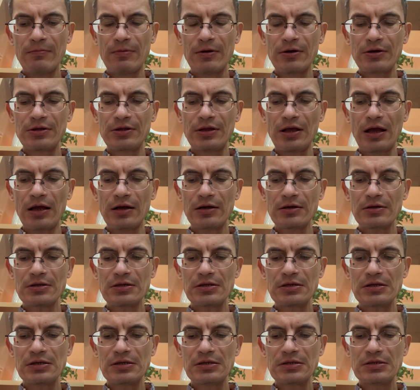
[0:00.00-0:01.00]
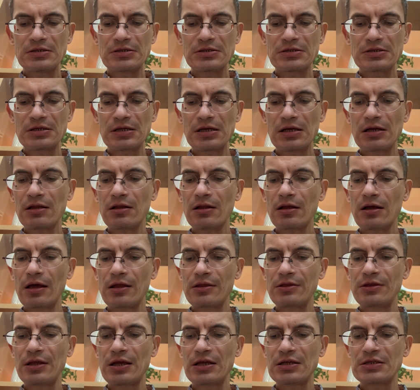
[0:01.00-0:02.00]
But then still
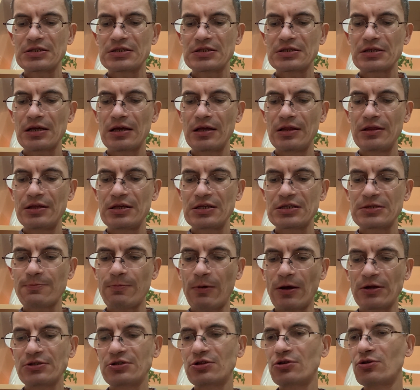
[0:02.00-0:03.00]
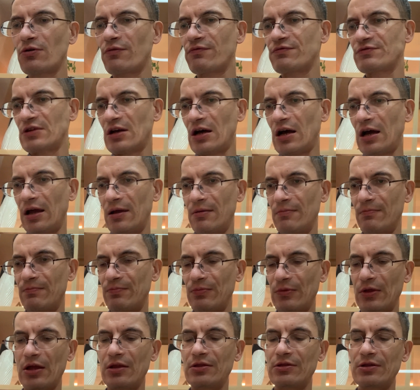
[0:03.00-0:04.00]
this pattern of
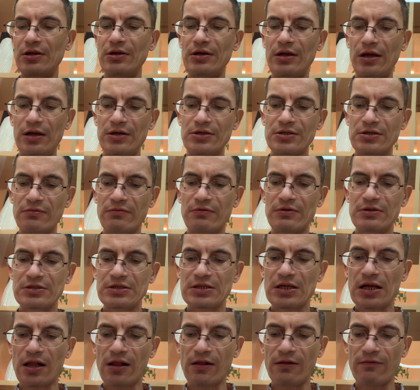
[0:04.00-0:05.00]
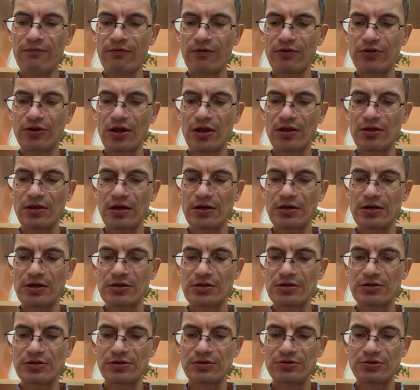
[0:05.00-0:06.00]
time in the narrative itself, I think that
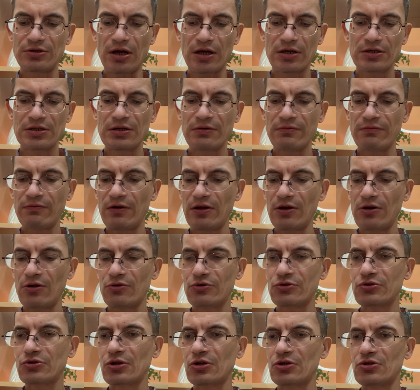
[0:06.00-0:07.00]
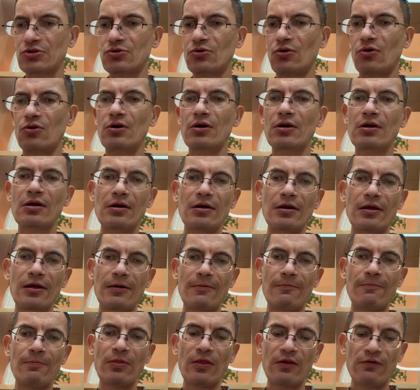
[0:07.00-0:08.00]
it is attractive and also
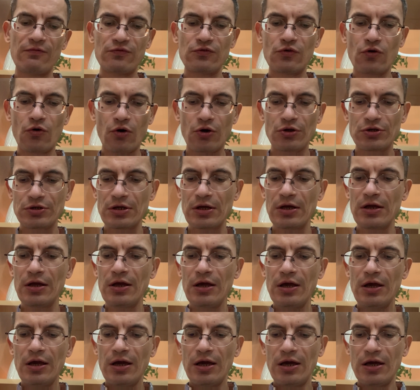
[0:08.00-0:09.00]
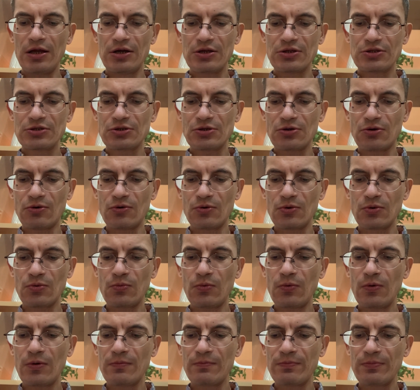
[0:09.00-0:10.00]
historically fraught in its own
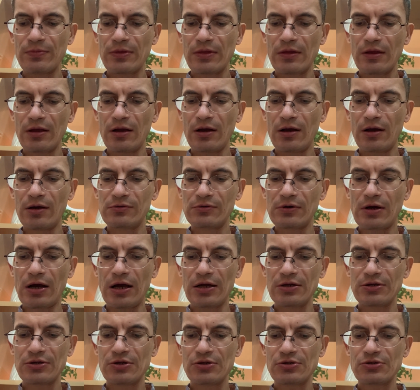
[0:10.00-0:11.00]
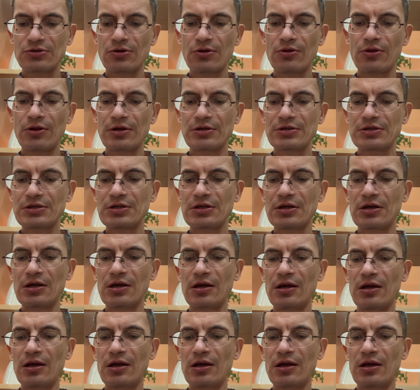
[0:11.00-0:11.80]
right, so that